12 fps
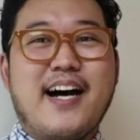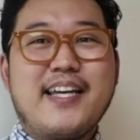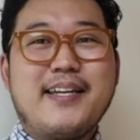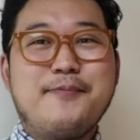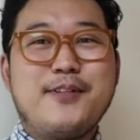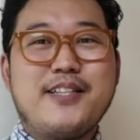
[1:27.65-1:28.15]

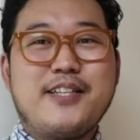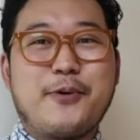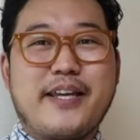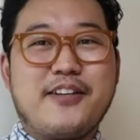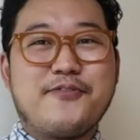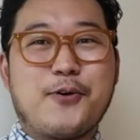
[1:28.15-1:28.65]
I am really
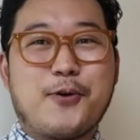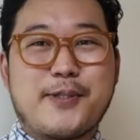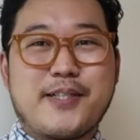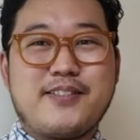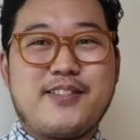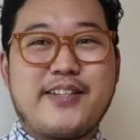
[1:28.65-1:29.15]
waiting
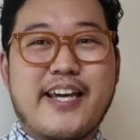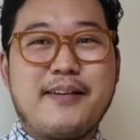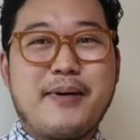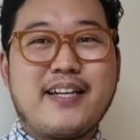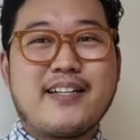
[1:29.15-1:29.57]
forward to get in